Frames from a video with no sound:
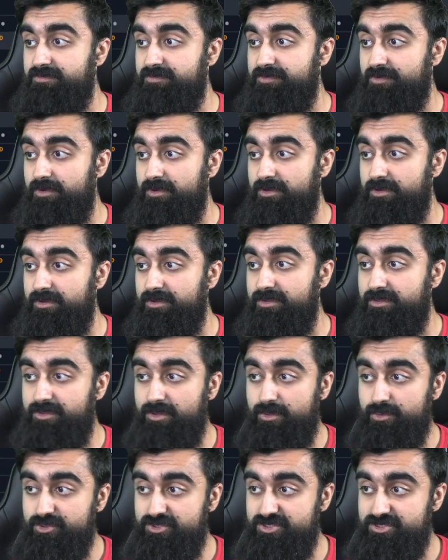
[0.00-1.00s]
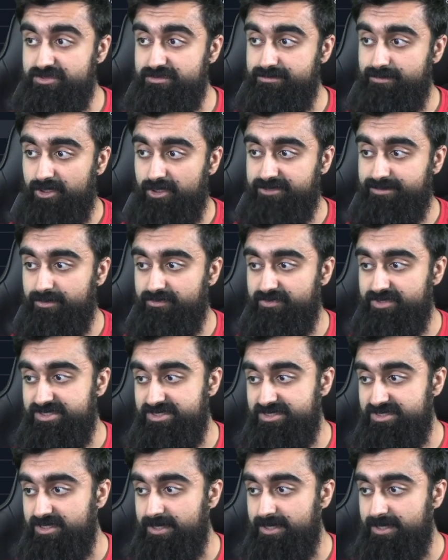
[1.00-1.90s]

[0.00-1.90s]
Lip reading: for those multiple reasons.